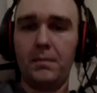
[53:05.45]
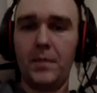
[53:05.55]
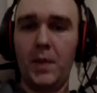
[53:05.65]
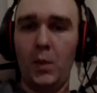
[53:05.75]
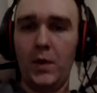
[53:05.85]

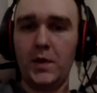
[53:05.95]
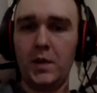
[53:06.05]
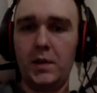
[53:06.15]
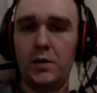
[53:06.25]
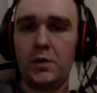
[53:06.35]
He was
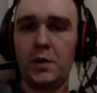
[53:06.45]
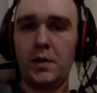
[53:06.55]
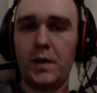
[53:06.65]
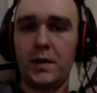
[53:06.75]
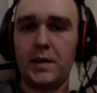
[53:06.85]
usually
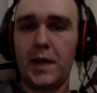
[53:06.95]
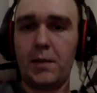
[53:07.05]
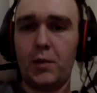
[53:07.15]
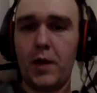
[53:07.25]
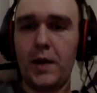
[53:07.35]
like top
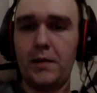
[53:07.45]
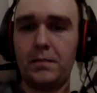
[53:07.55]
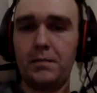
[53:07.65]
right.